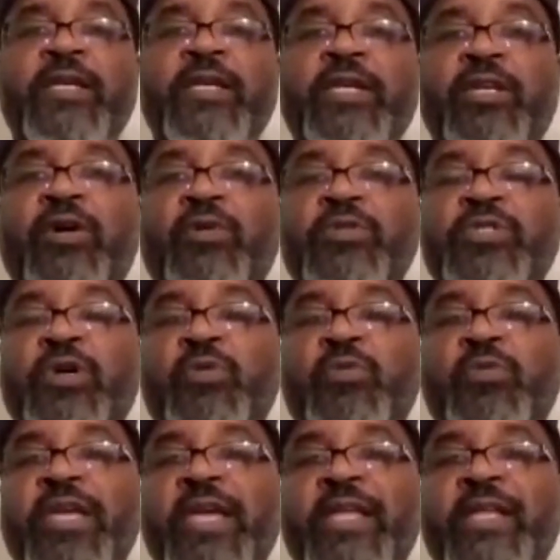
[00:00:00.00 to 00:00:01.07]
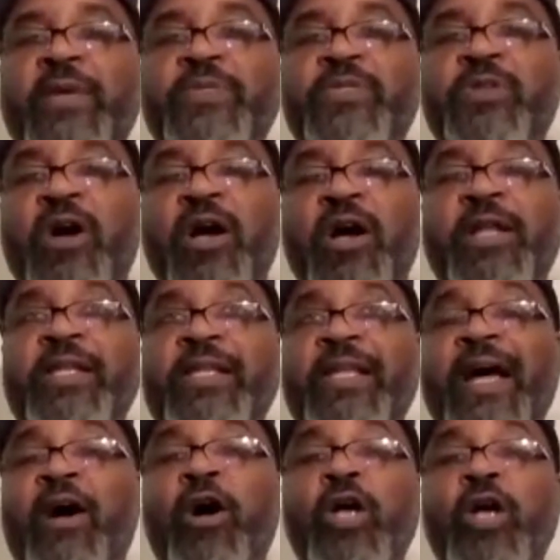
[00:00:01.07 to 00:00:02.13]
You know, so we end up starting. Then
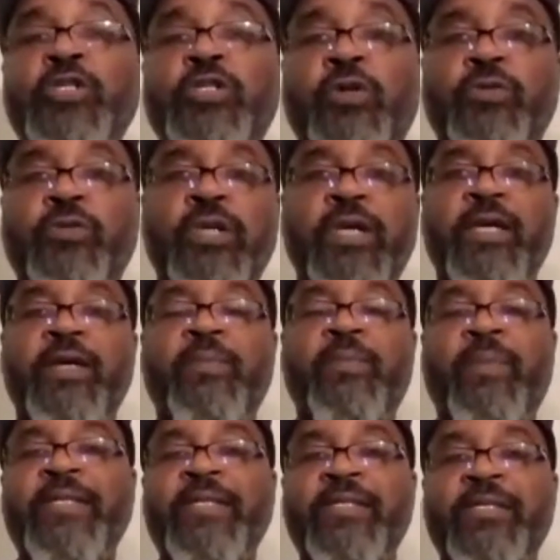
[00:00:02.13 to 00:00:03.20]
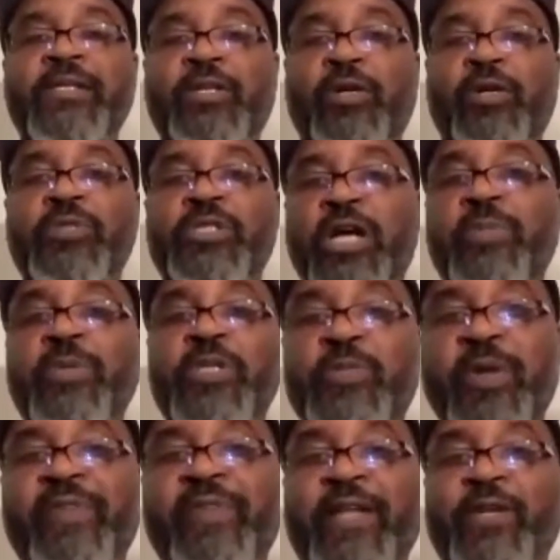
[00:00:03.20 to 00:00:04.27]
I also met, you know, Tubby Smith.